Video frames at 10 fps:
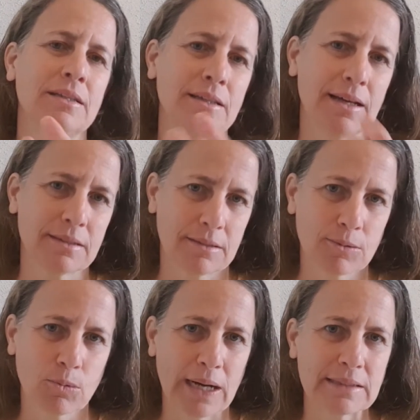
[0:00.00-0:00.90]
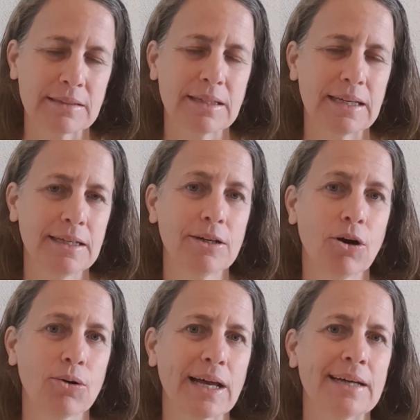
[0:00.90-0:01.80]
that once the
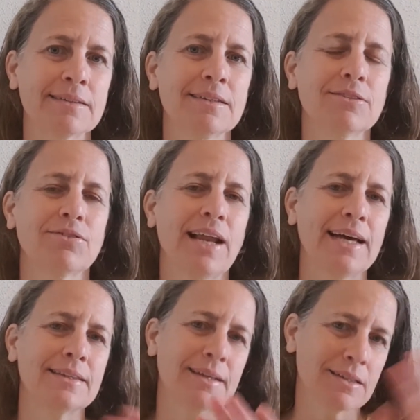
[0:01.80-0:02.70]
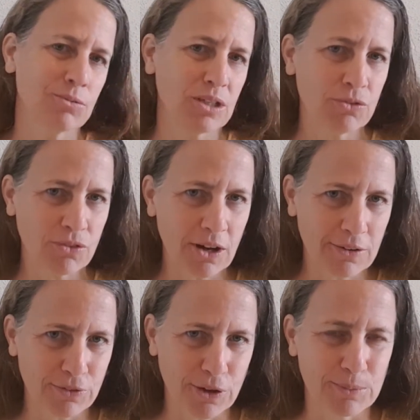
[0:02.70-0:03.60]
ego gets inflated, we fall
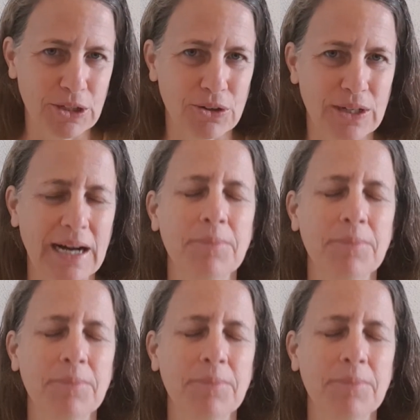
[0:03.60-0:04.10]
from yoga.